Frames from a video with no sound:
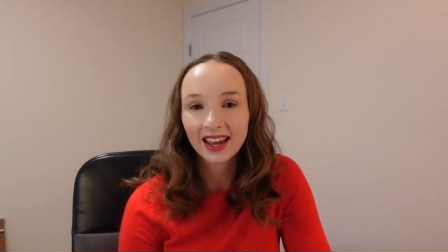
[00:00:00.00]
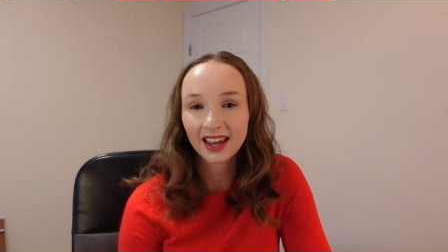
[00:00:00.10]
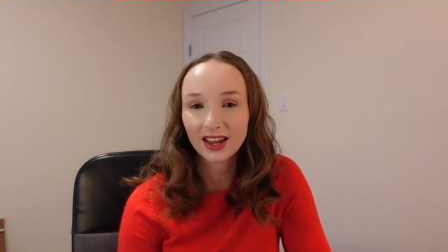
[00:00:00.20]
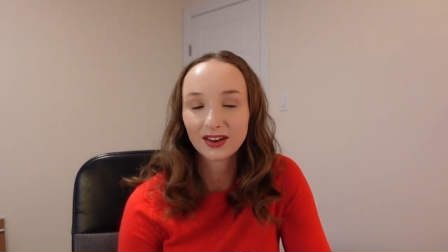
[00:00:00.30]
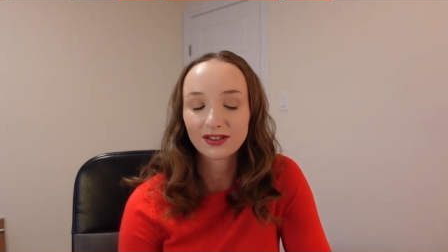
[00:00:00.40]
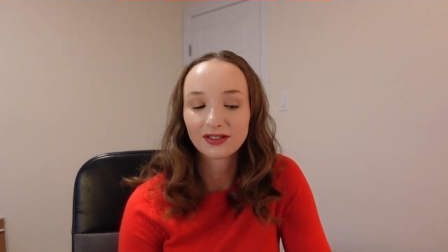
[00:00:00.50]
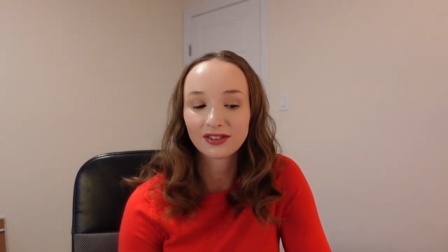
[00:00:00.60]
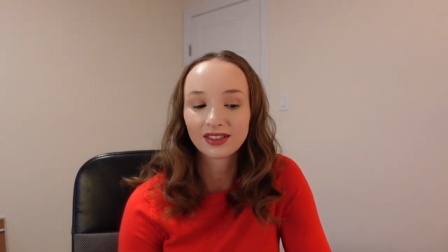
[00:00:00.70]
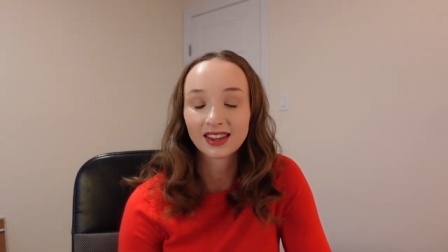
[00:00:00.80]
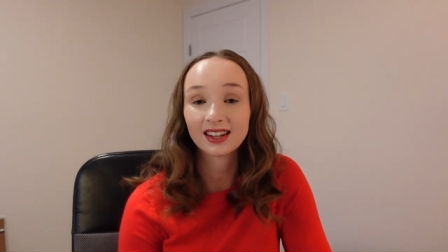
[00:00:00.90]
if
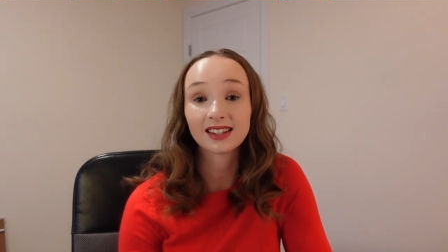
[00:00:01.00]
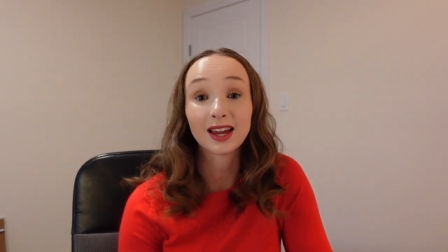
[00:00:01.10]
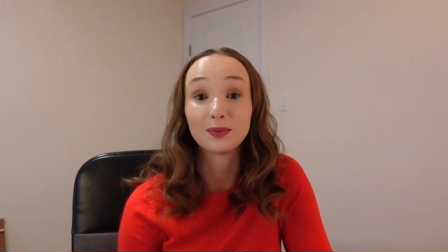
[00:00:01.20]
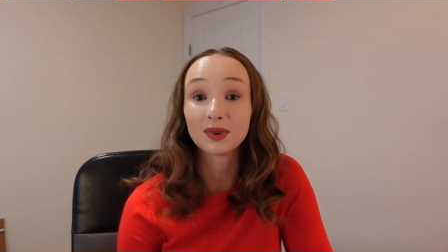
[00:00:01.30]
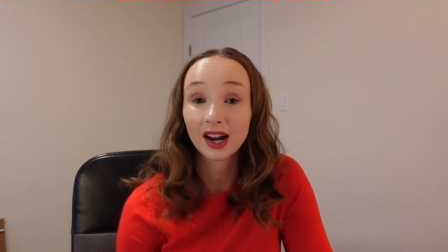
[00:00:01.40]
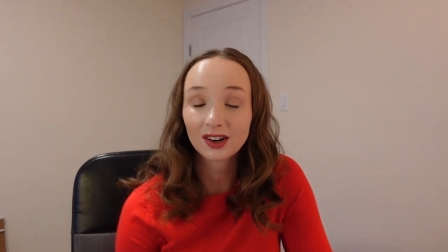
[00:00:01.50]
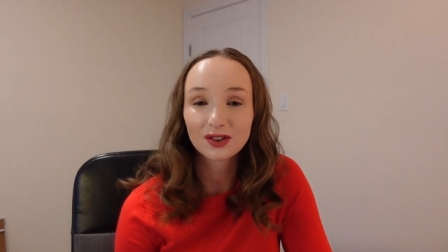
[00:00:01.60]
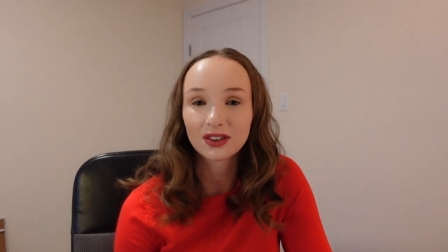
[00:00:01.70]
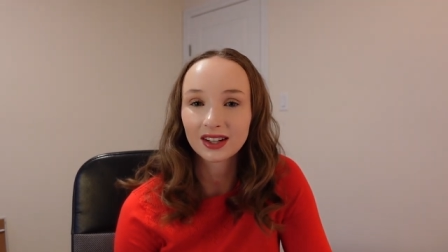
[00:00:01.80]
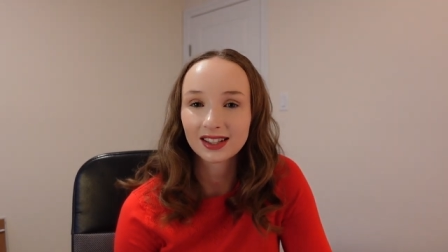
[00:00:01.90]
these came
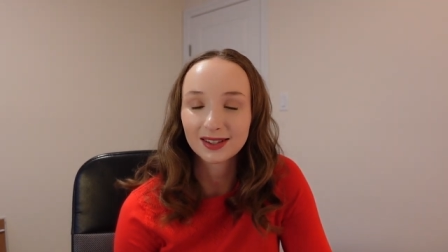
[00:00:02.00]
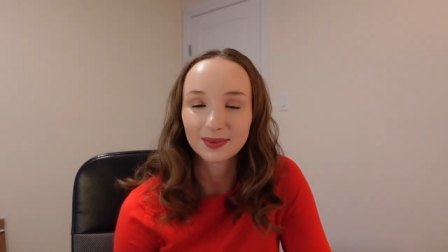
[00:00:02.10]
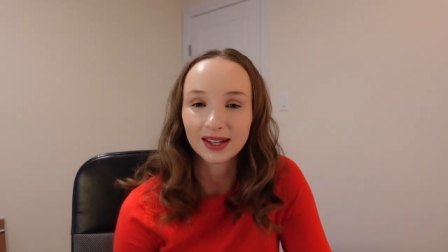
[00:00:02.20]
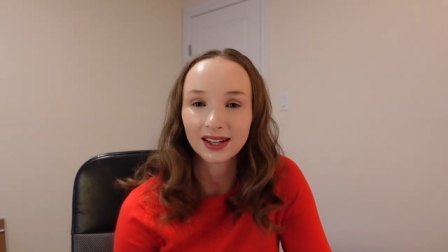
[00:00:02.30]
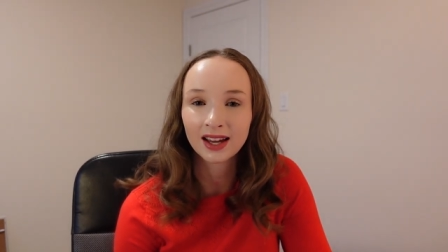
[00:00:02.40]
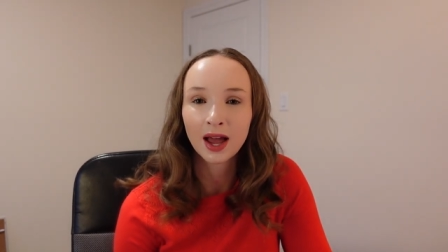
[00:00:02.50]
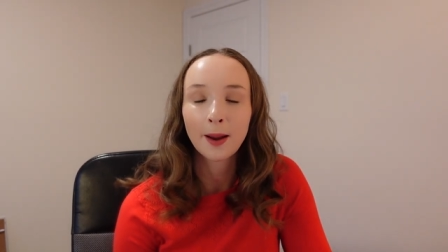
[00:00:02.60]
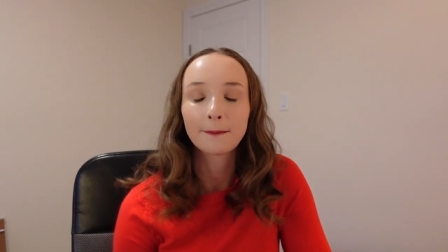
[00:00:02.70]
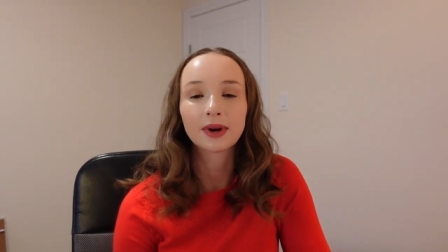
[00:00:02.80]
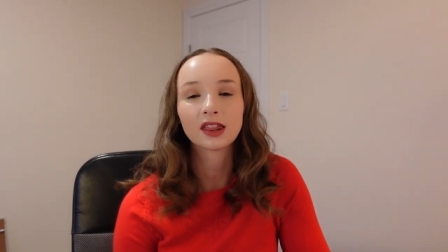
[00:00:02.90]
naturally to me,
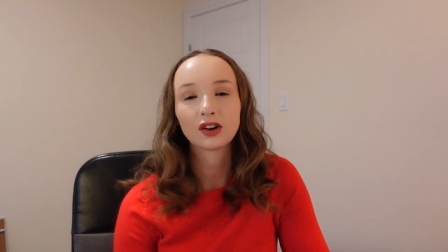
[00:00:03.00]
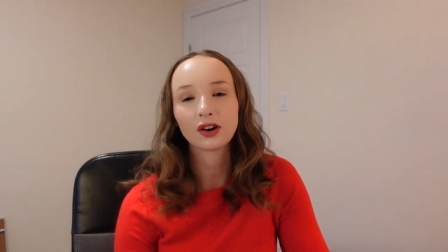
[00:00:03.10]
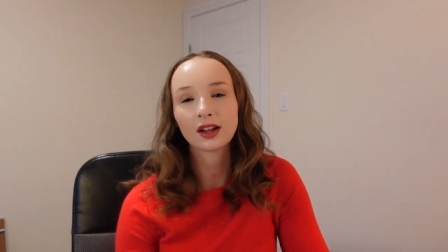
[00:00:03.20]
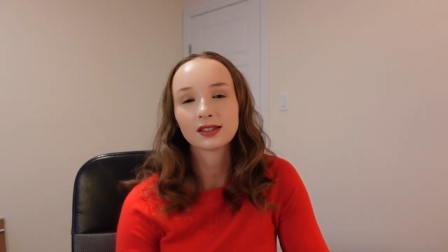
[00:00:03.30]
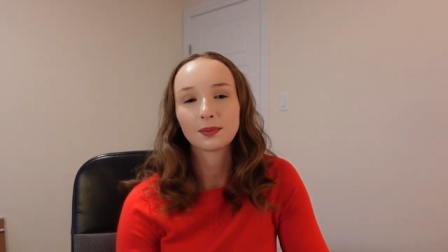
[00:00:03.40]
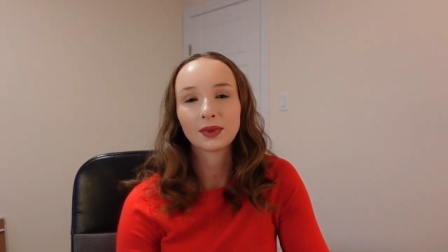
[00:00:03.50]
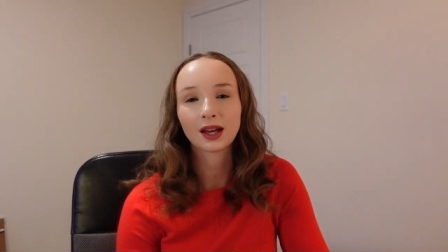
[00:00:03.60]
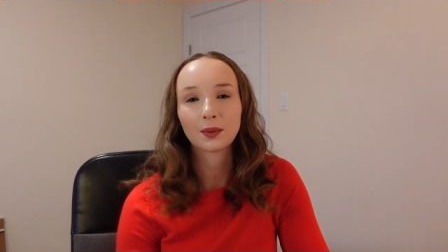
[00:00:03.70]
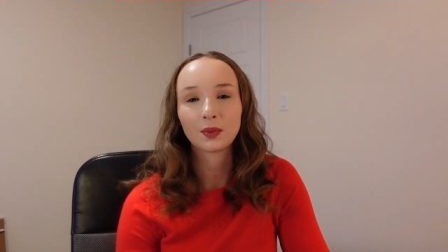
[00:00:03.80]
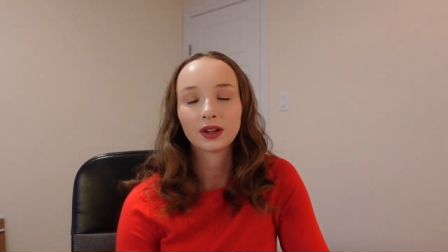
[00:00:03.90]
but they're not
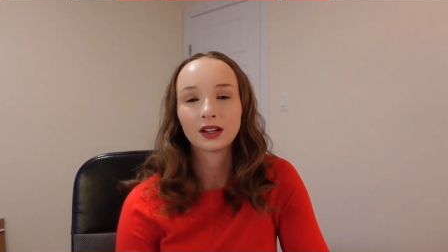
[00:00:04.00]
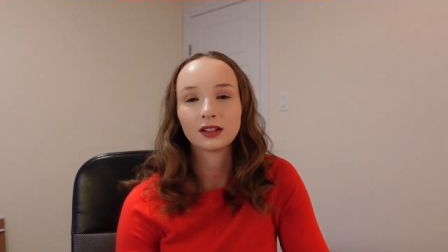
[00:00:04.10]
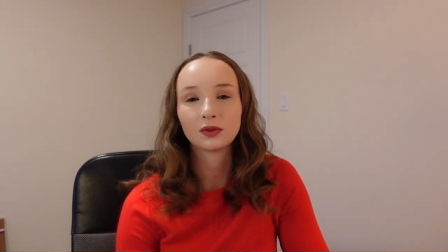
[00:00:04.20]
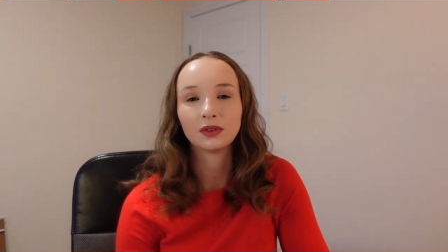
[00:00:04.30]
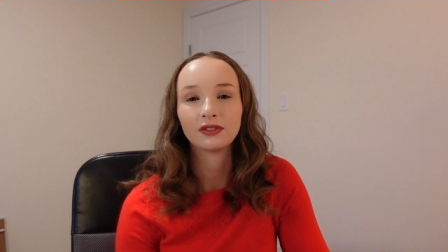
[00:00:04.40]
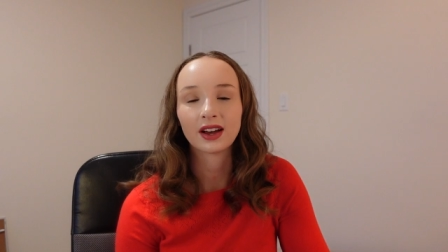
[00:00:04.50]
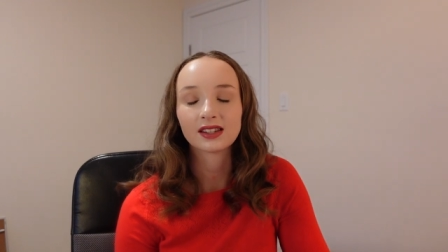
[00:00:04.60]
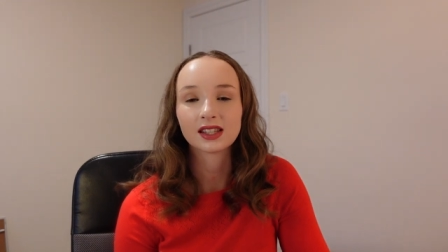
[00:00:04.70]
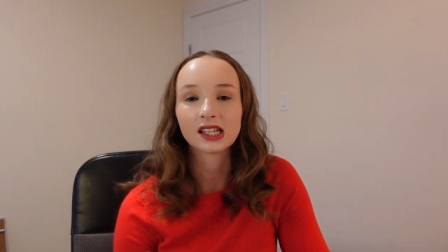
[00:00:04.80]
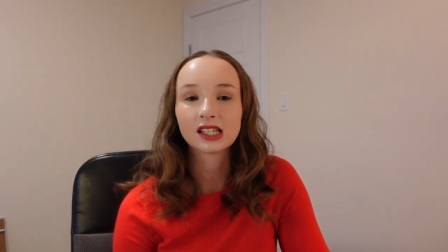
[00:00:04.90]
something I'm willing to
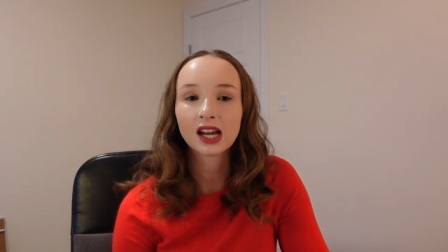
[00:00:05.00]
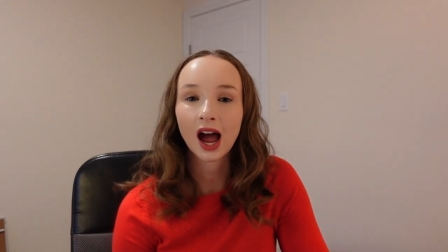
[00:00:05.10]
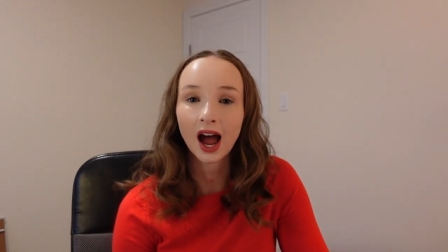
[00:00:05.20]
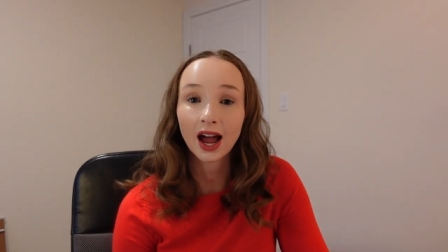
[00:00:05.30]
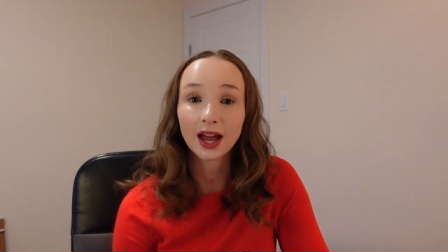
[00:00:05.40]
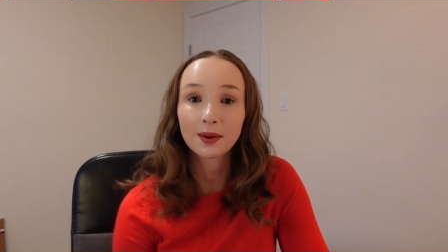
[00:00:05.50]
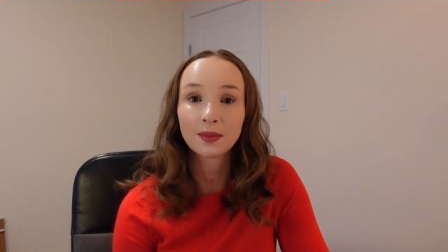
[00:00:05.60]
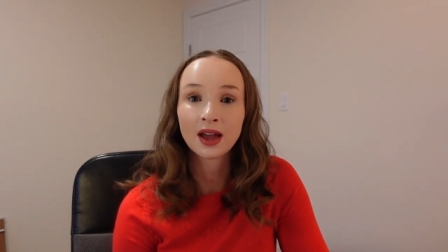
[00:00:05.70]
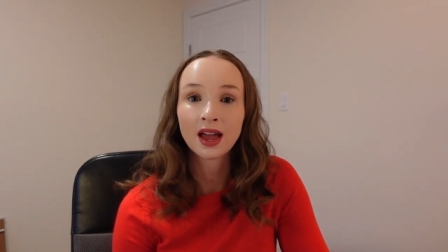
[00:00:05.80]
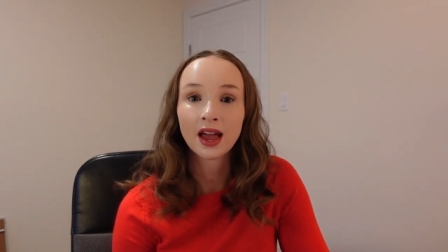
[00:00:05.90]
invest the time,